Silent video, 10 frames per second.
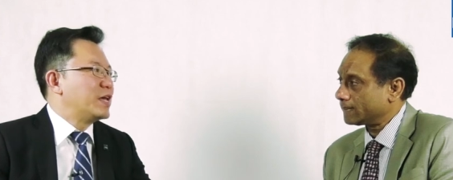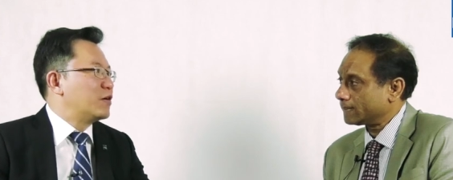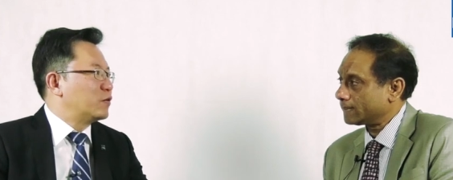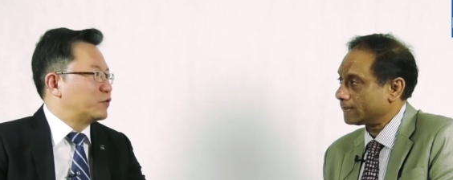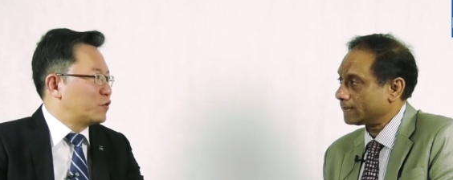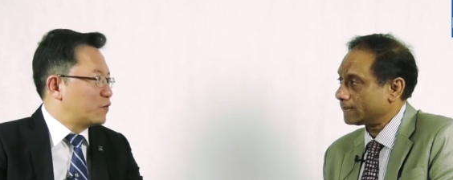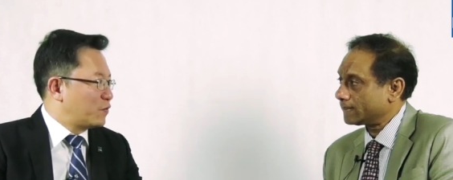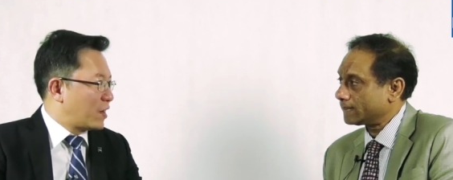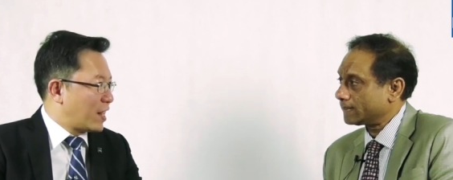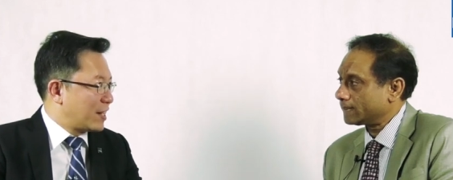Speaker 1: you may
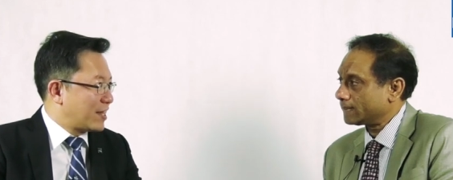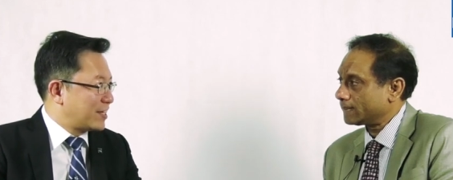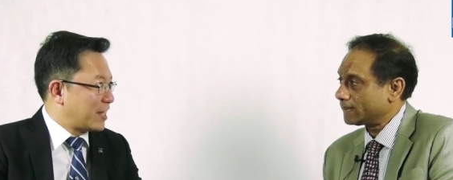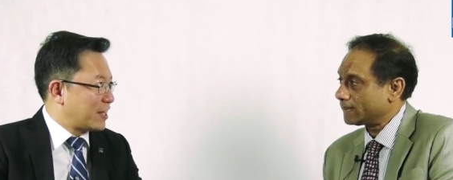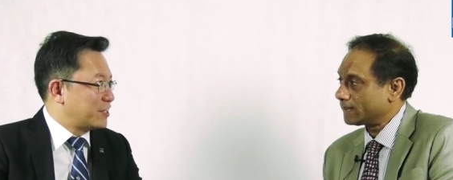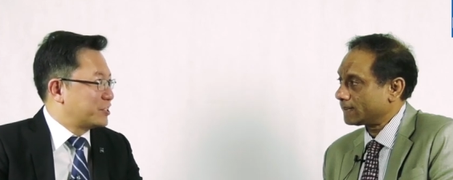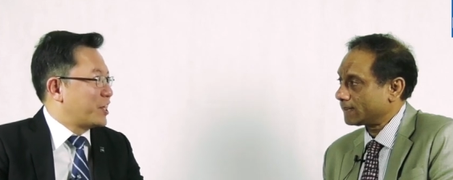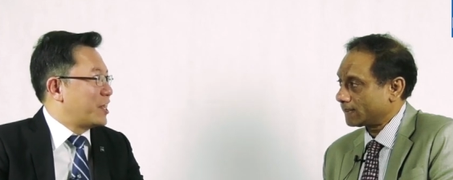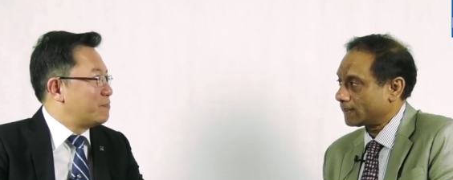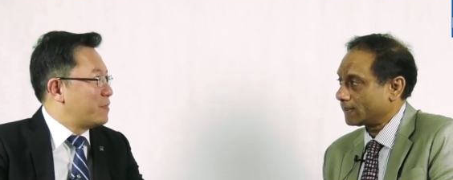also, as I
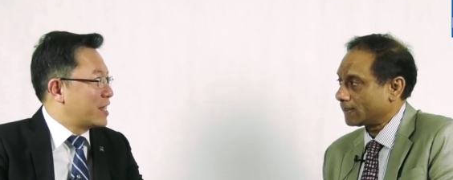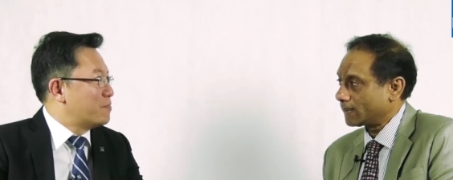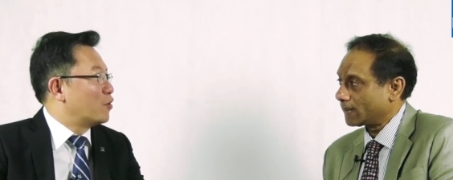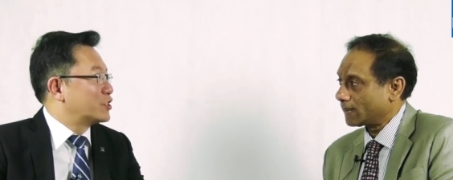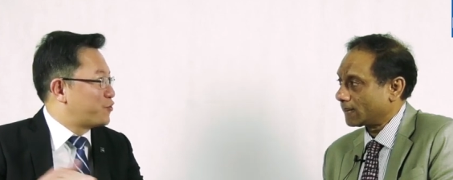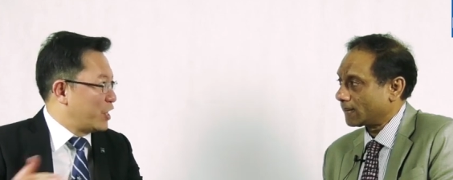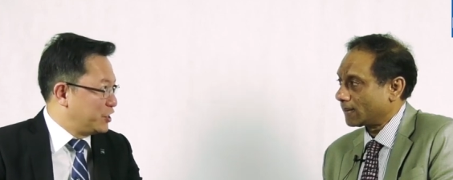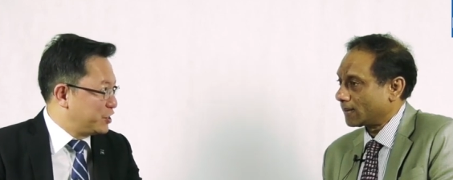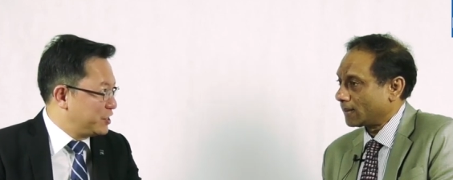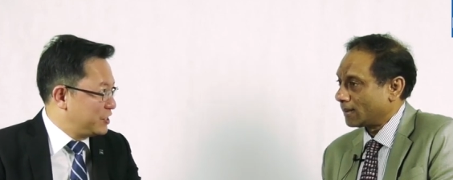understand, make it more
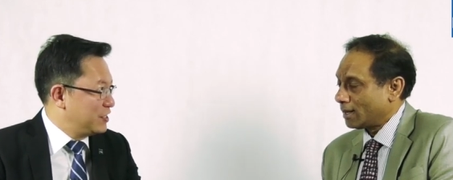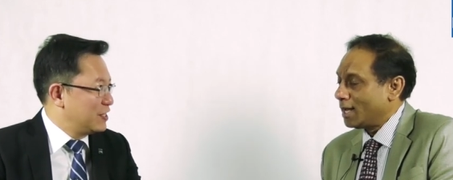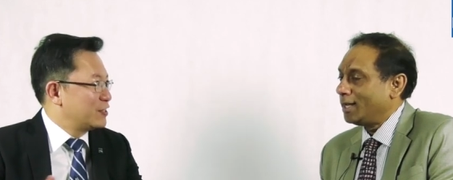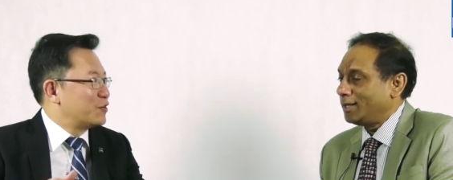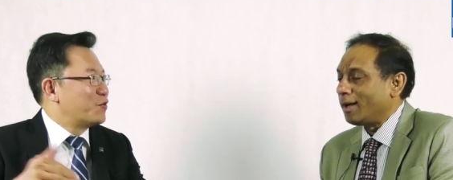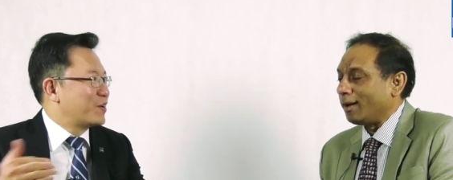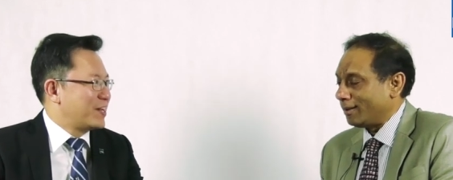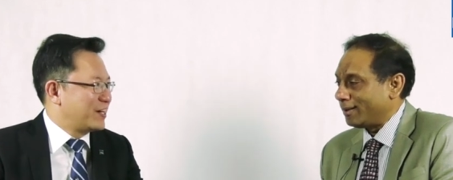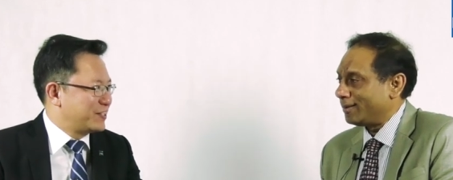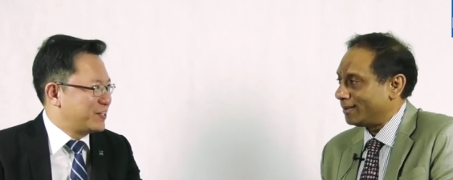stringent to yeah.
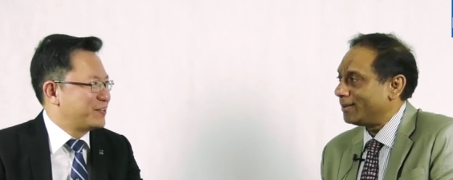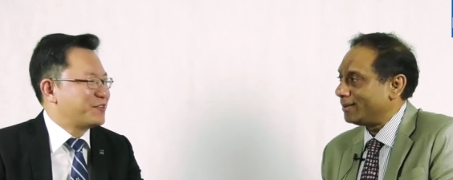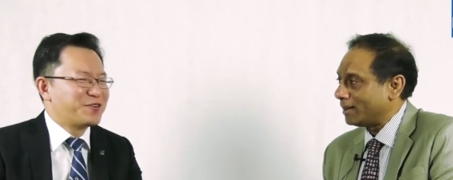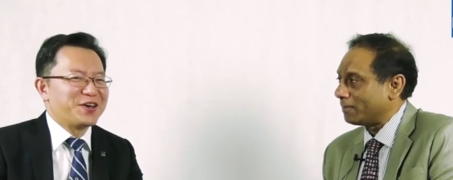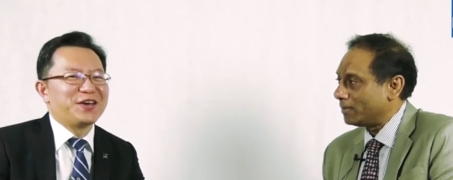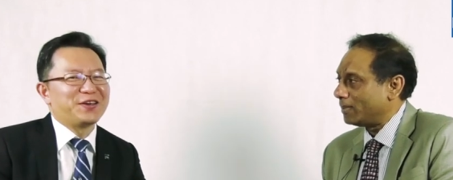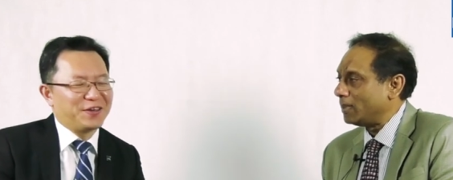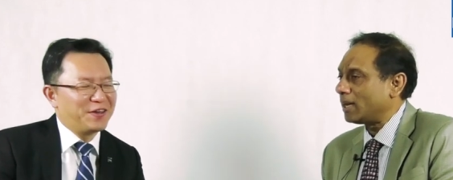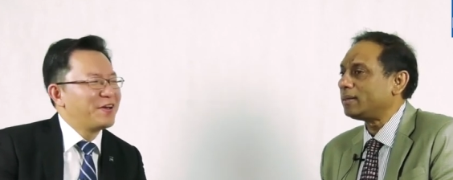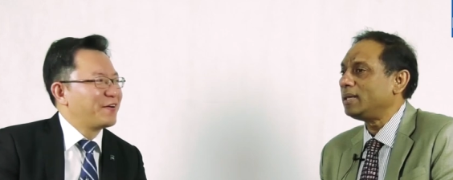localize it. Yeah,
Speaker 2: okay.
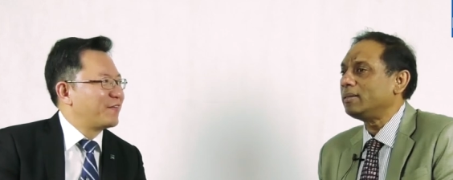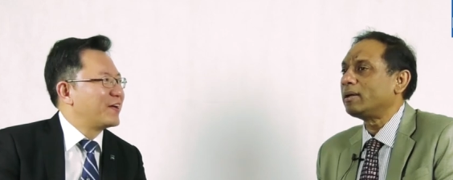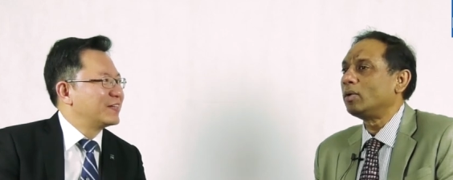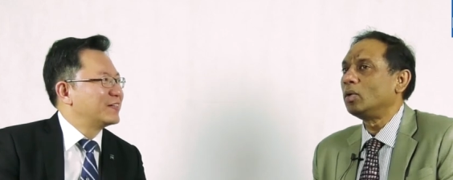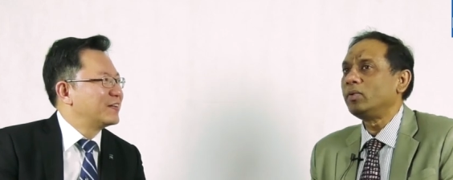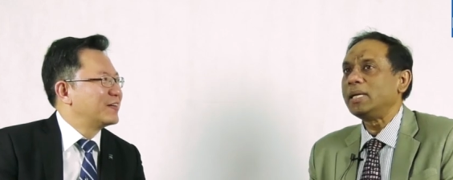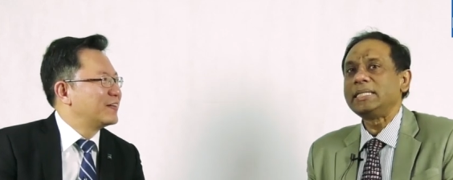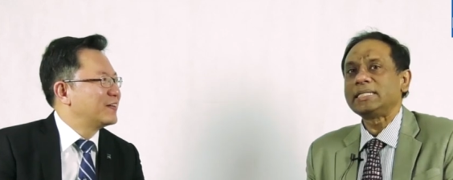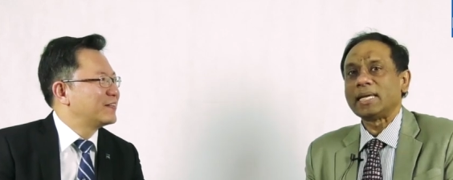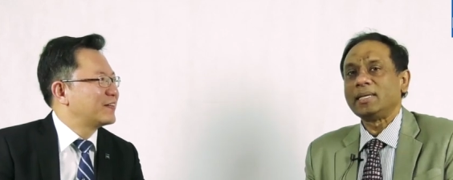I mean, I think right. there are
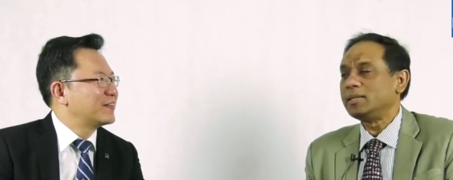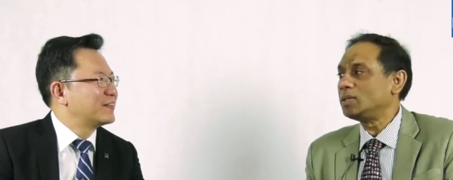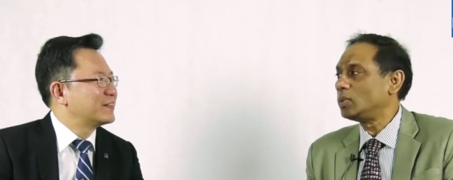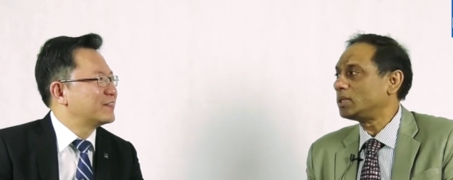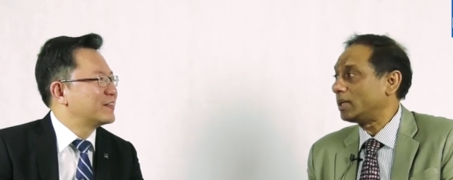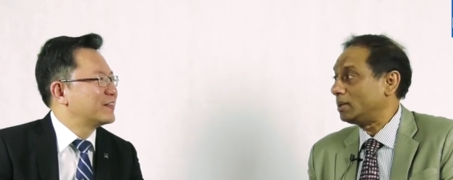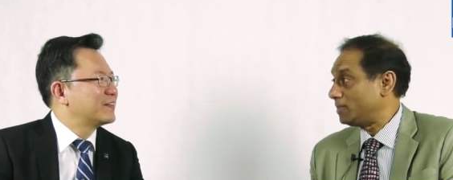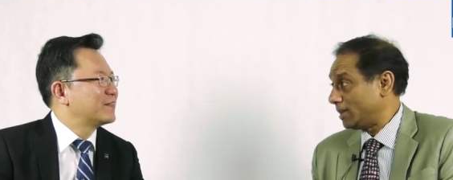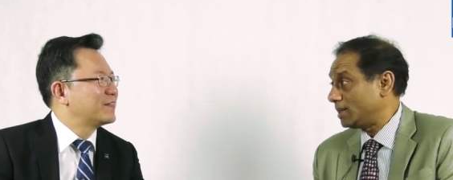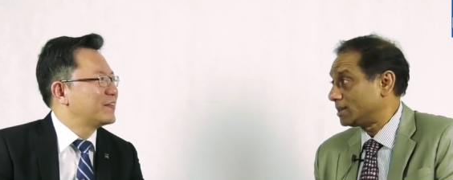already standards which are
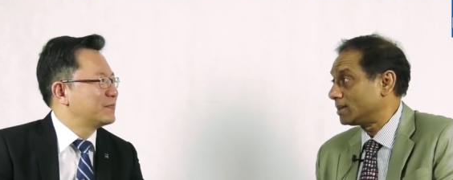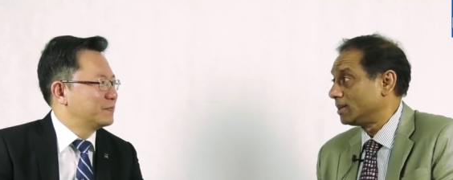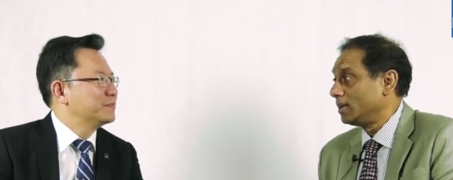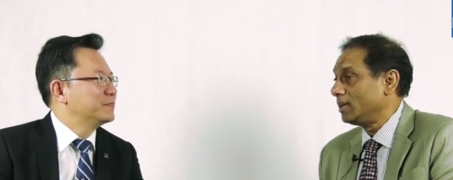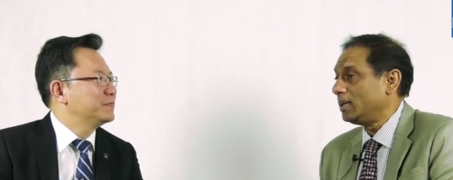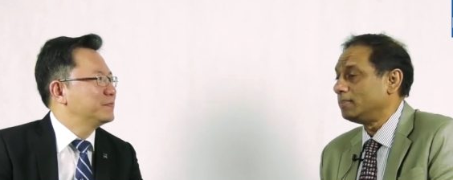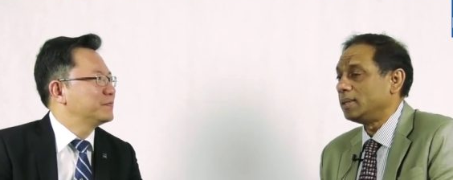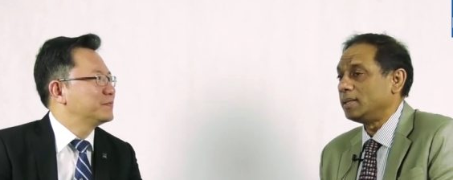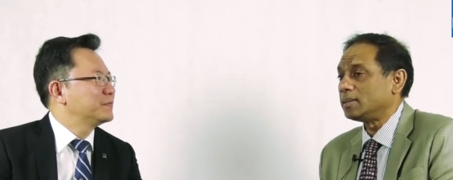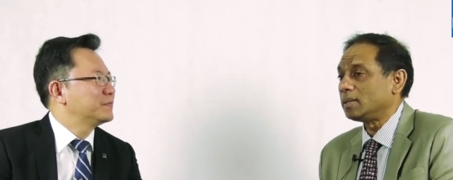in place mm -hmm. in
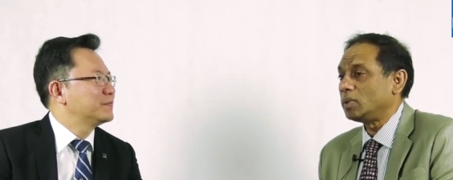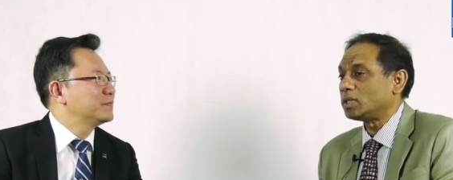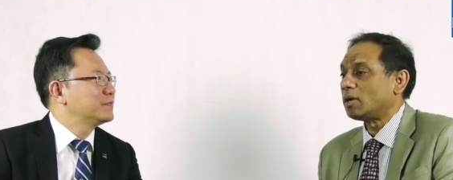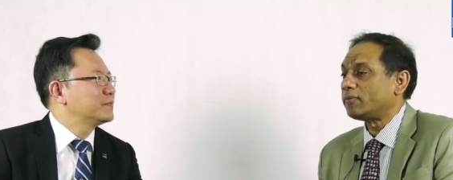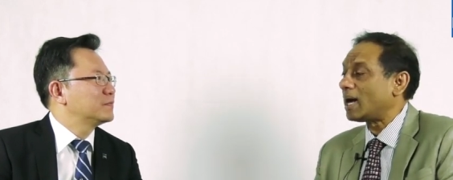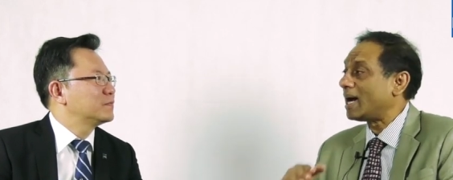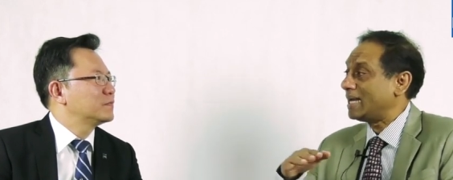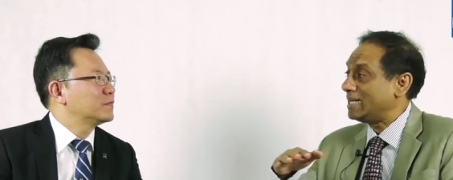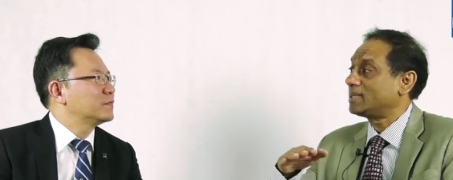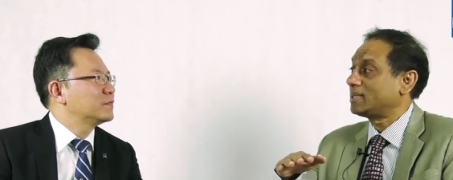Malaysia, which are of a
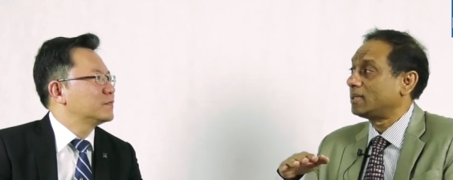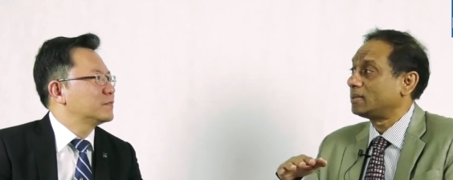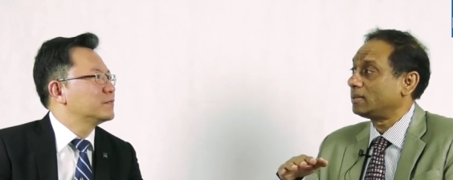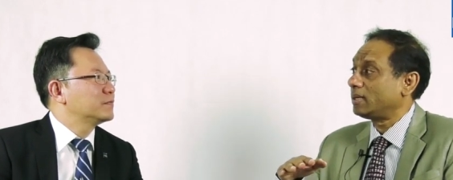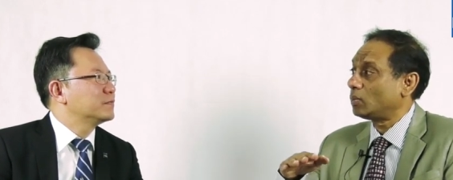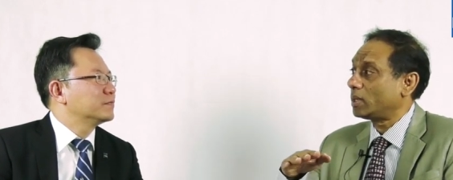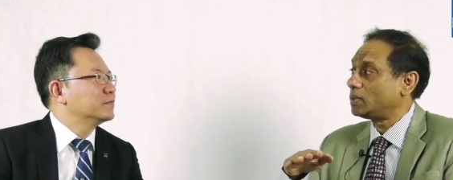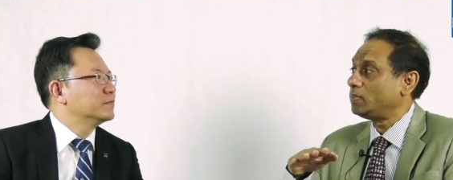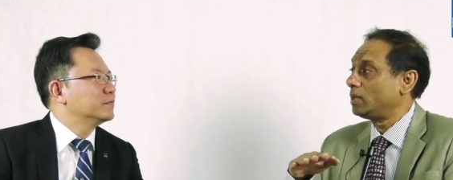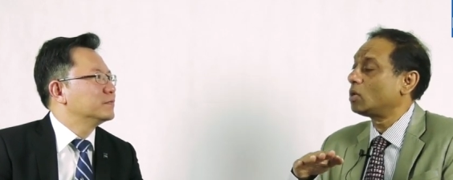higher standard than what
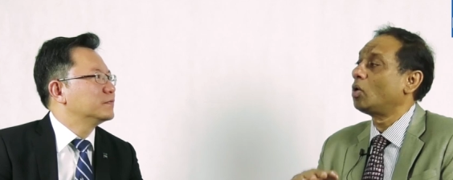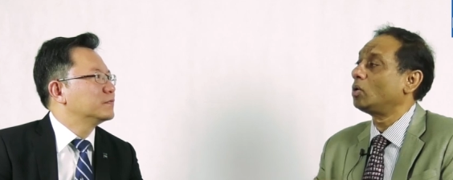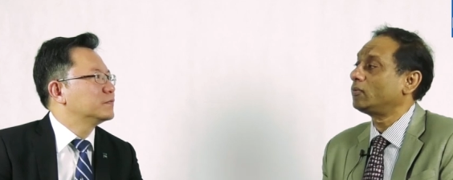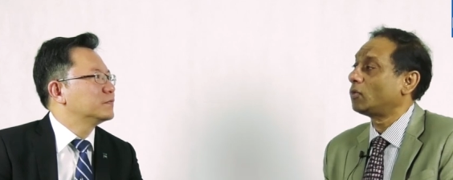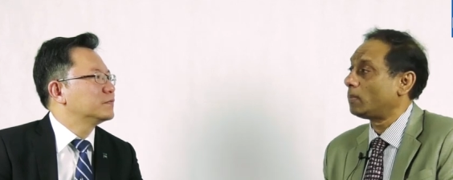mm -hmm. is mm-hmm. being called